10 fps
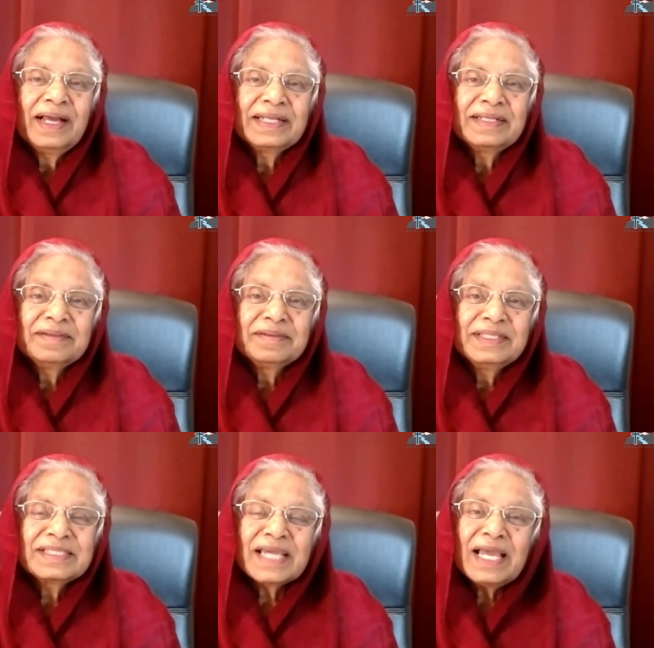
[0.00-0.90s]
And
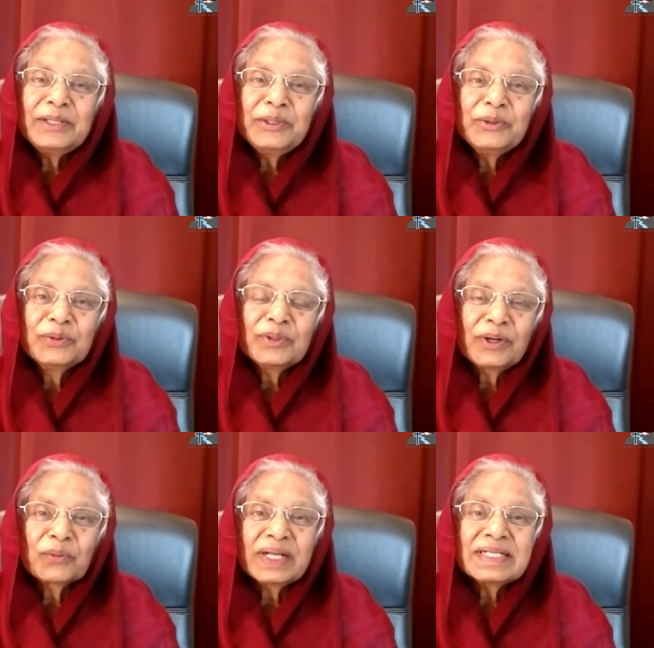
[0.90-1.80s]
the child knew
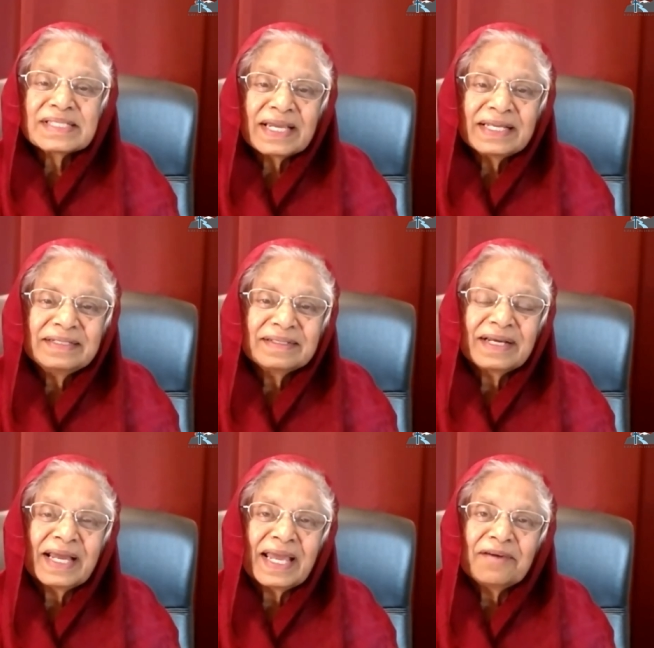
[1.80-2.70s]
on one side,
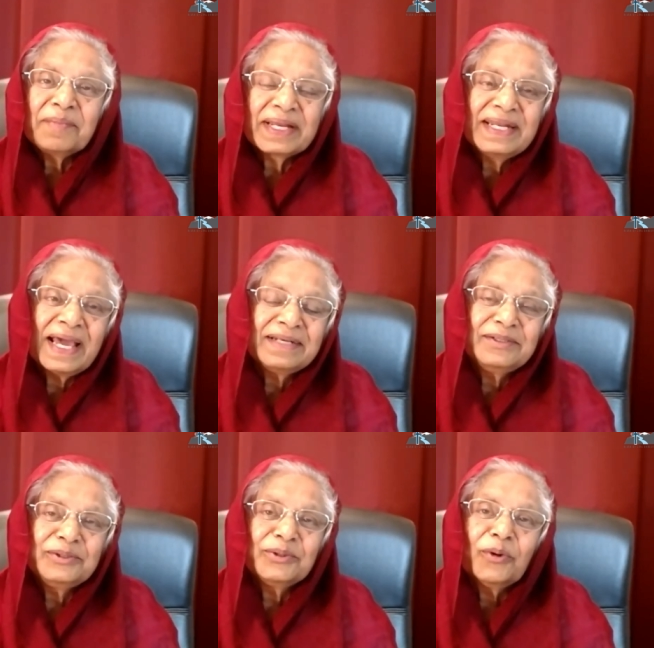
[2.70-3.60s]
I have my
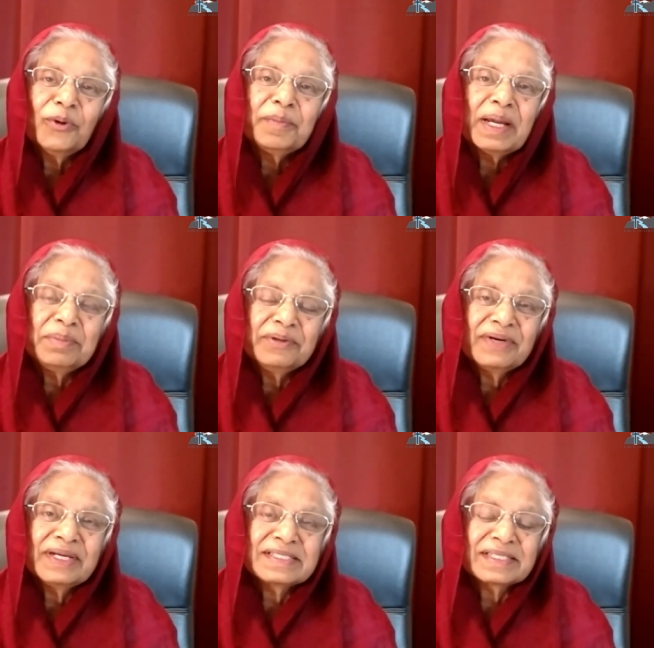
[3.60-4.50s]
dad to hold me up
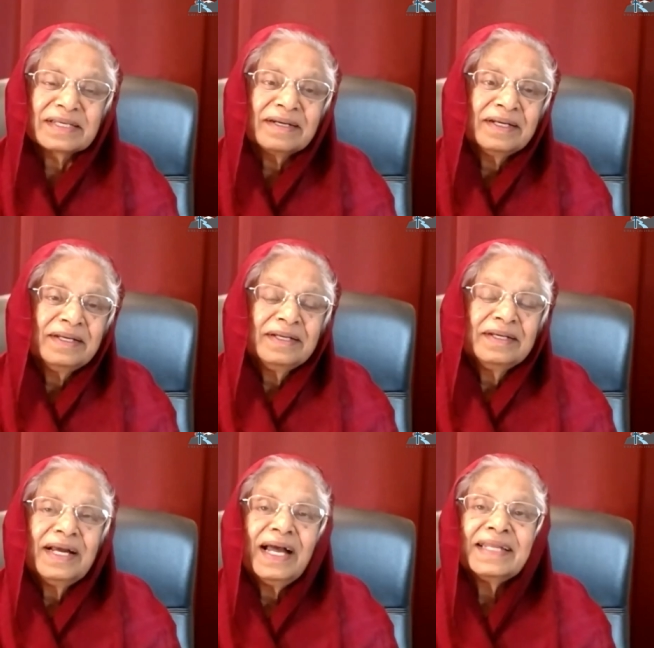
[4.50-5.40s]
if I sink.
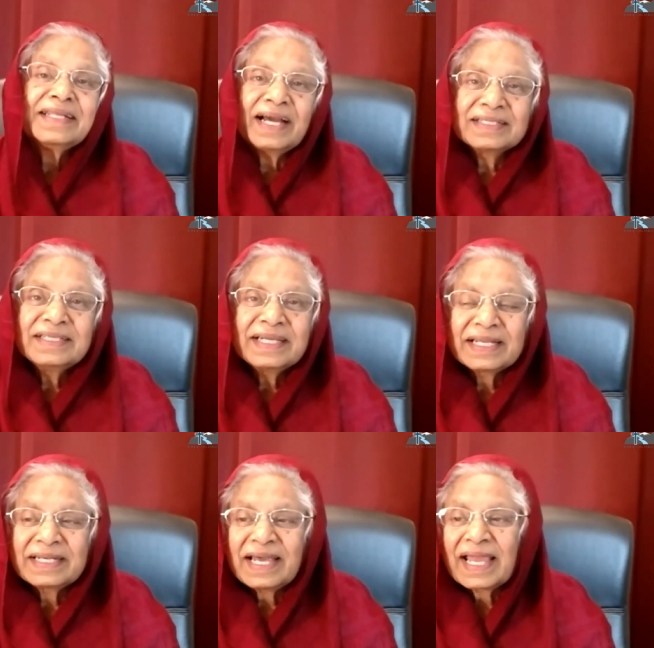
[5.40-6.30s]
And the other
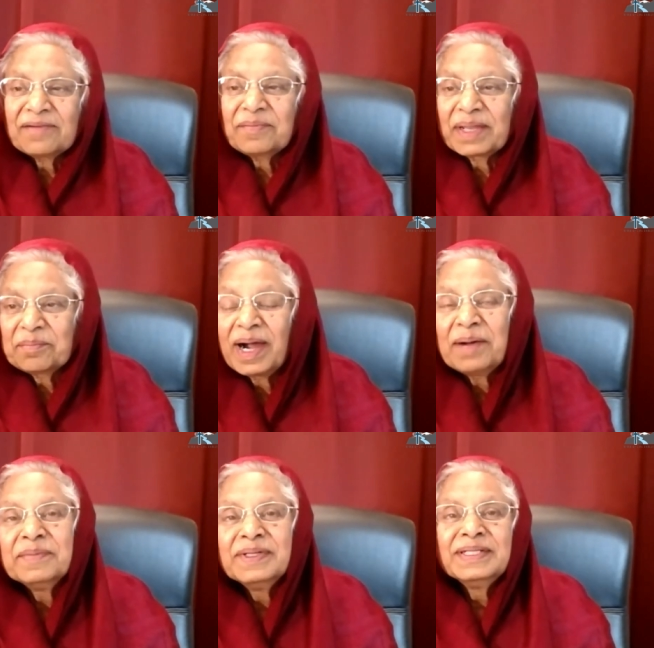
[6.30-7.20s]
end, I have my
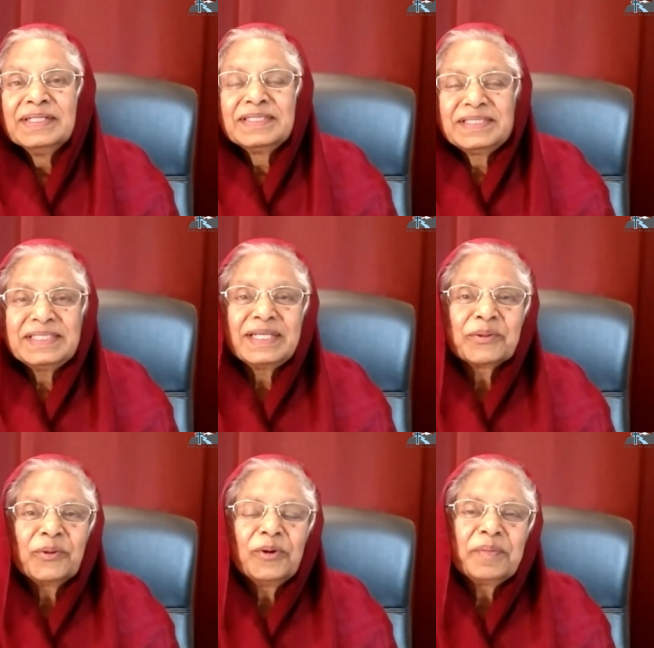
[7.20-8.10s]
mom. She
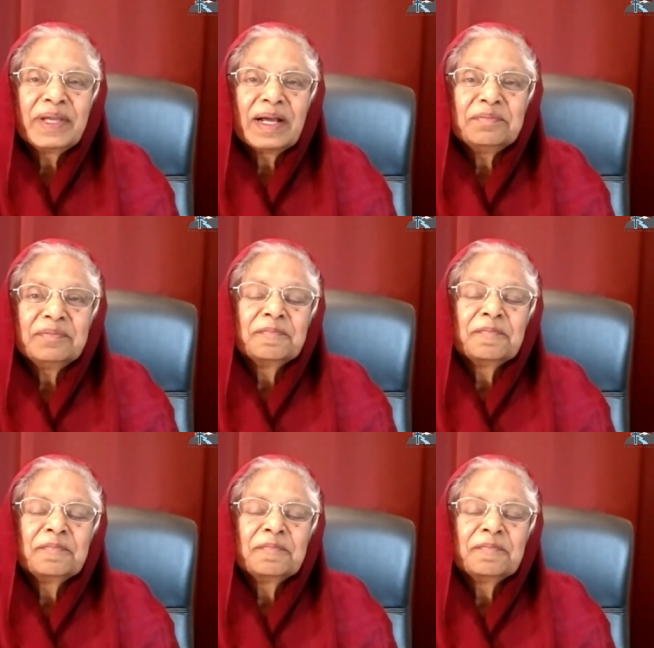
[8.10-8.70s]
can hold me up.